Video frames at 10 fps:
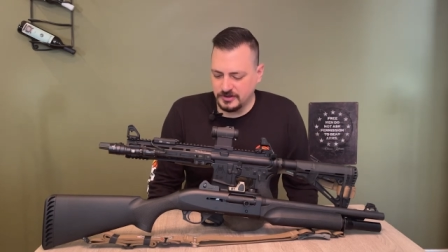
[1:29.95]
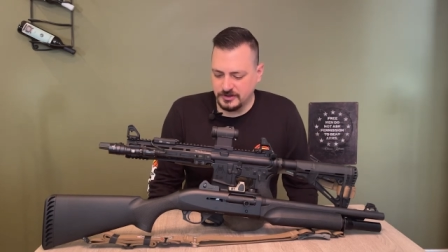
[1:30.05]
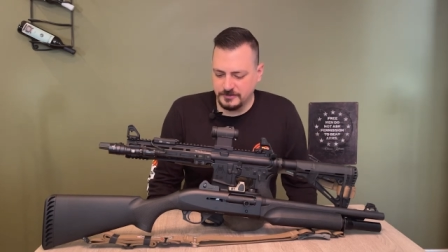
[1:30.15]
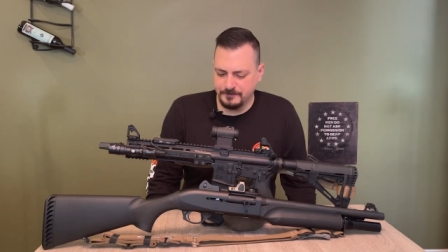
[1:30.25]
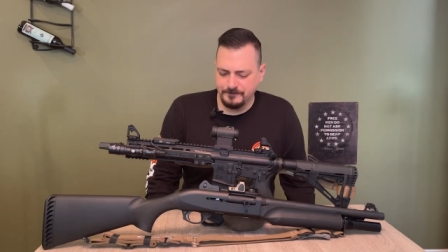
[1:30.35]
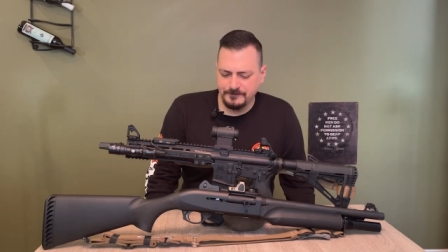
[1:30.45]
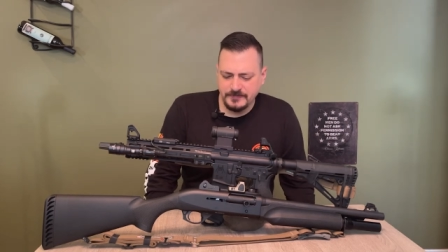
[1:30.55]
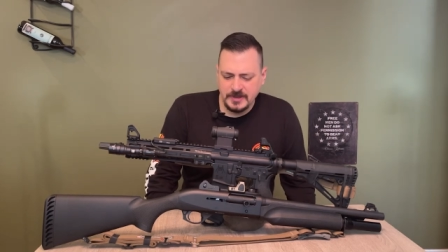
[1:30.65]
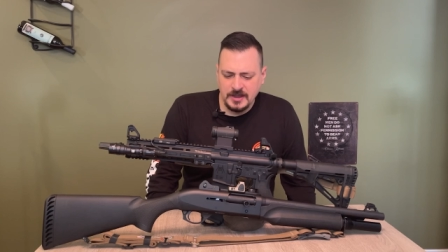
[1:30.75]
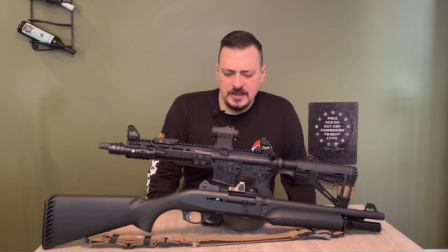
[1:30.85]
Um,
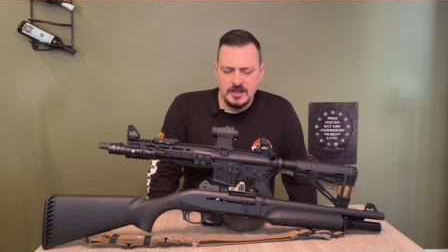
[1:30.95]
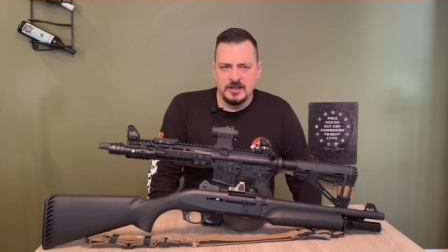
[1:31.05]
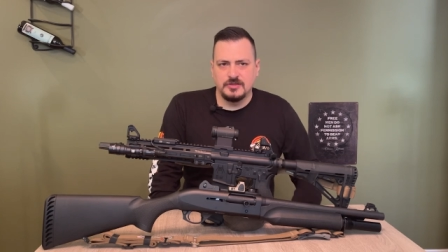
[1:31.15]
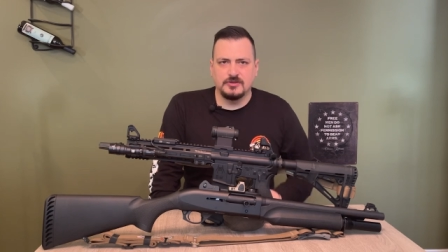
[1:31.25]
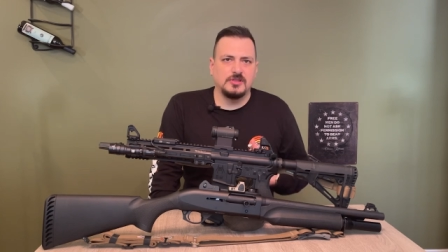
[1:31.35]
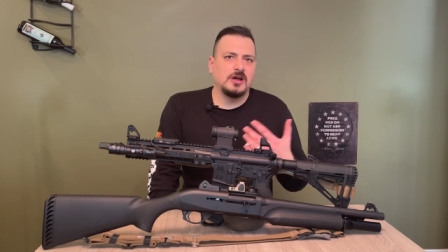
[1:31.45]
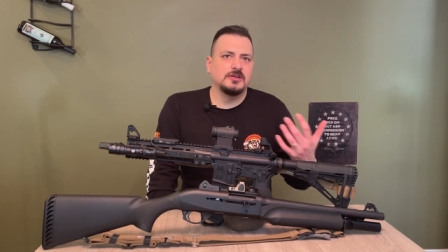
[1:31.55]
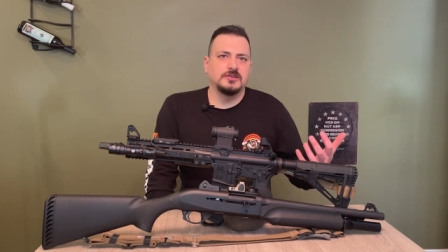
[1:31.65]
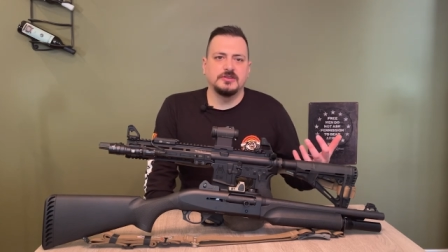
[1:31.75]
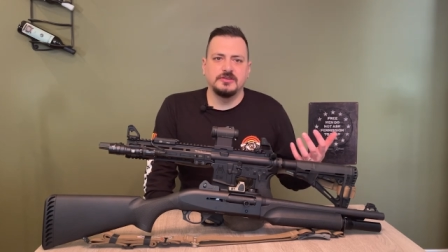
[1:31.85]
there are a lot
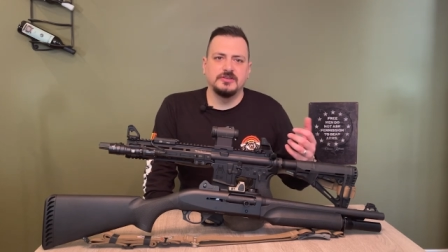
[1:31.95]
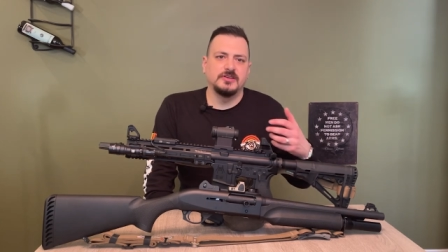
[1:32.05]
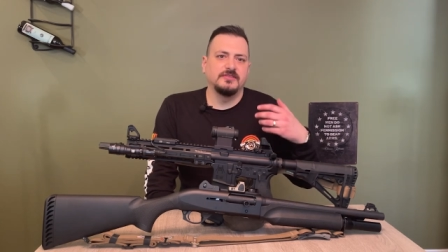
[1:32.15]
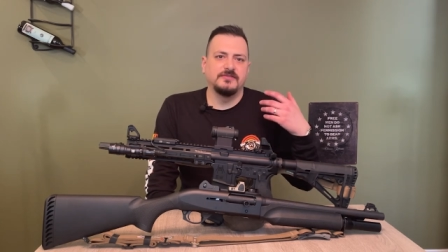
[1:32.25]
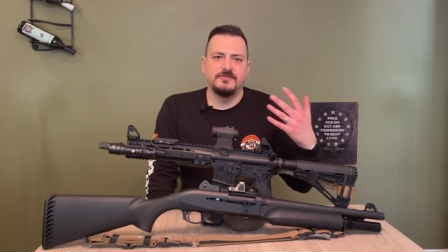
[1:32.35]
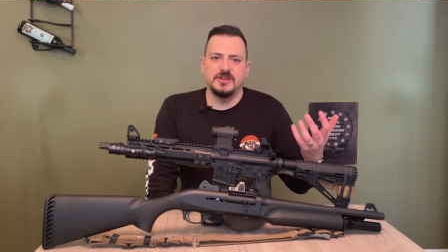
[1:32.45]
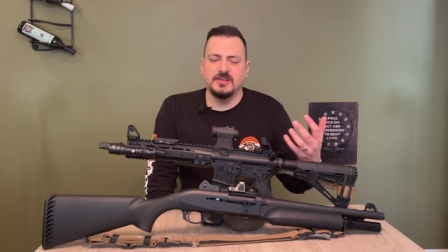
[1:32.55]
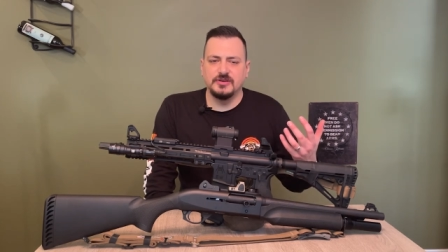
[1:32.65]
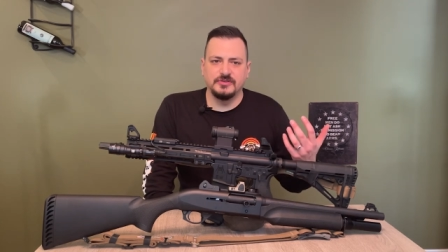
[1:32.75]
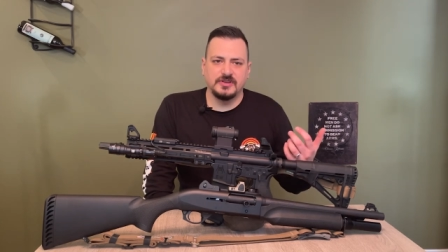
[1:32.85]
of good
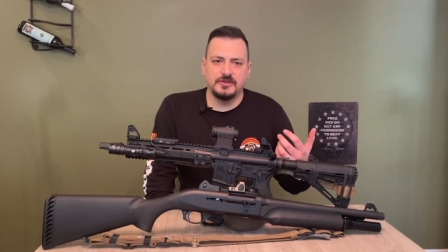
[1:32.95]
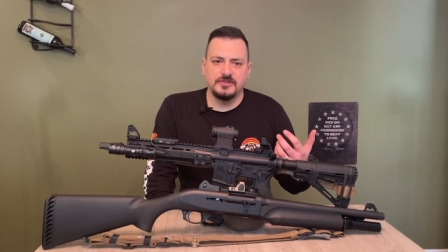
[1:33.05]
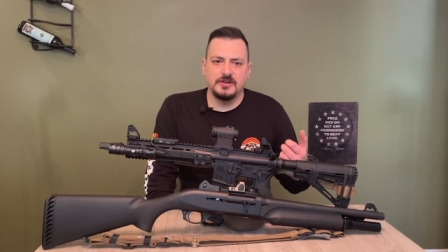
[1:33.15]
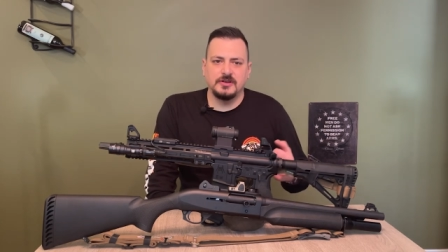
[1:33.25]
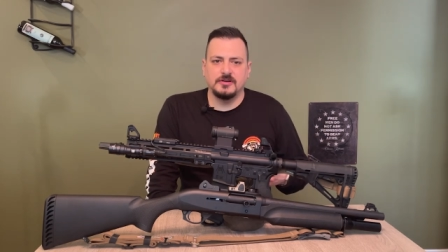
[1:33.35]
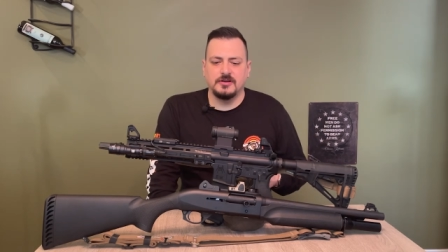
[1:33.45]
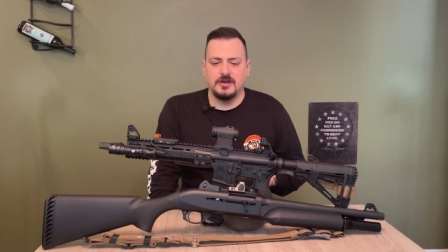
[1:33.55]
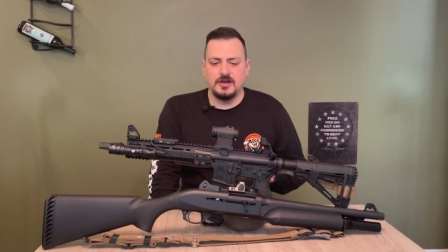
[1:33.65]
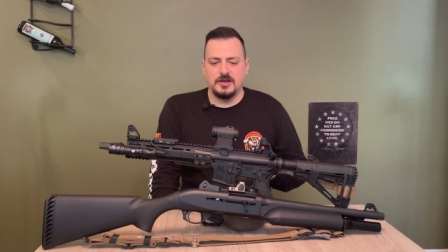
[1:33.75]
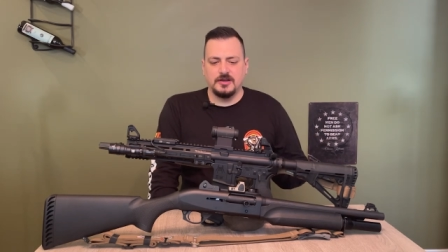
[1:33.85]
videos out there
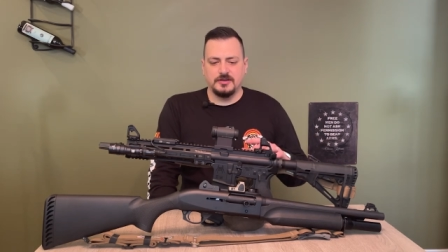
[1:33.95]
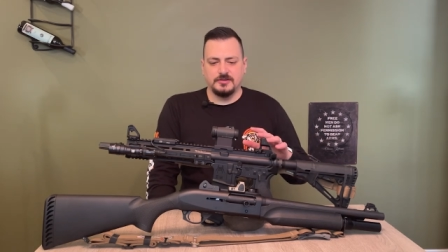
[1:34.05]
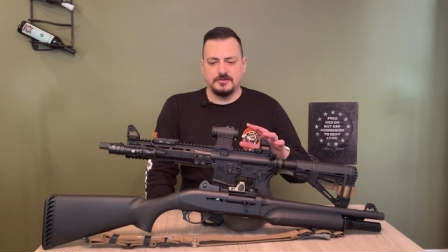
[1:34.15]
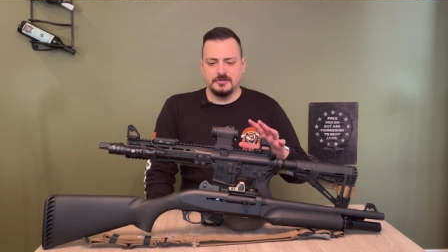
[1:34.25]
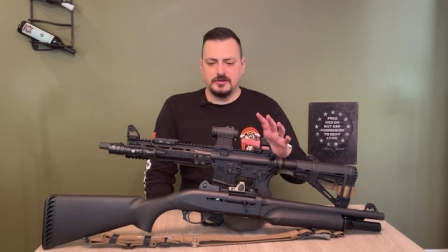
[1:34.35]
uh,